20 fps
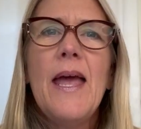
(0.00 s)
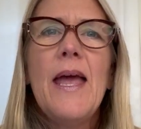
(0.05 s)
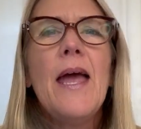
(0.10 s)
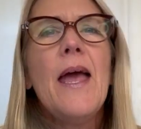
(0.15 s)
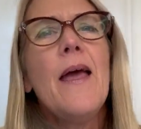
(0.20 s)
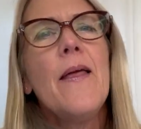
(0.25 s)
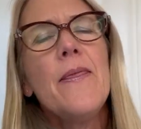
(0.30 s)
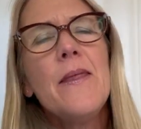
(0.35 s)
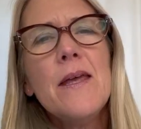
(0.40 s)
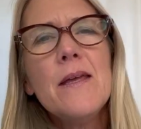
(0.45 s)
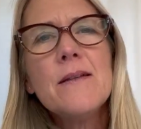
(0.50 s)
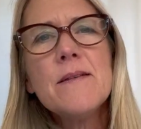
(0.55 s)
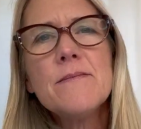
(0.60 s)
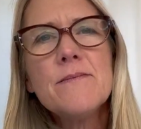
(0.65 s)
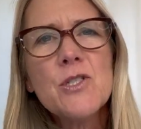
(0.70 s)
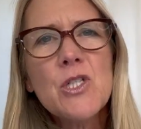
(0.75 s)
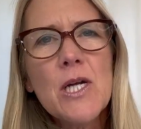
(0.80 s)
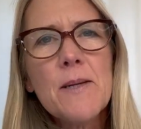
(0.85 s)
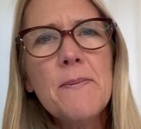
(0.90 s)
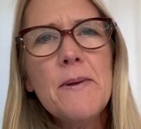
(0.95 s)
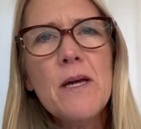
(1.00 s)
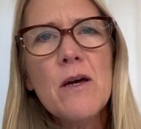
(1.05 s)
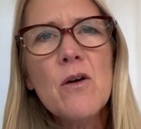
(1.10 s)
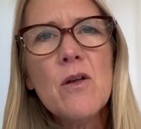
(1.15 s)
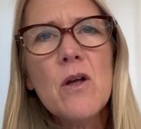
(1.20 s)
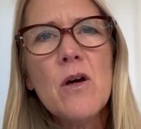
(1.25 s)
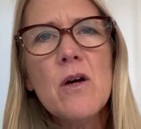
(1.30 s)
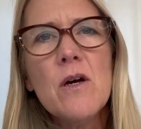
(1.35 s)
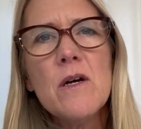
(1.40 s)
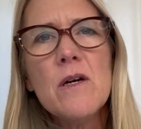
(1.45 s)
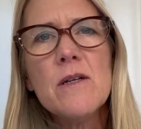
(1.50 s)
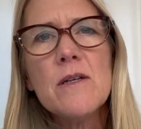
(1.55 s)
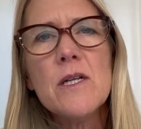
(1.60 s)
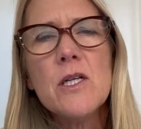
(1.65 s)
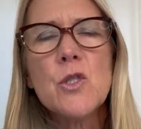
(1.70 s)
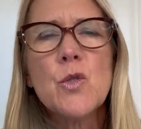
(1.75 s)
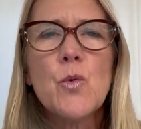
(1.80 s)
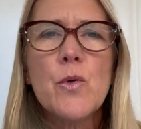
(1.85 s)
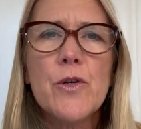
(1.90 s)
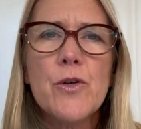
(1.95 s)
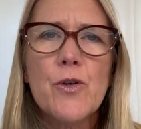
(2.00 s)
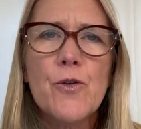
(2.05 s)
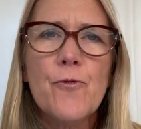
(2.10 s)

And then check me out on Twitter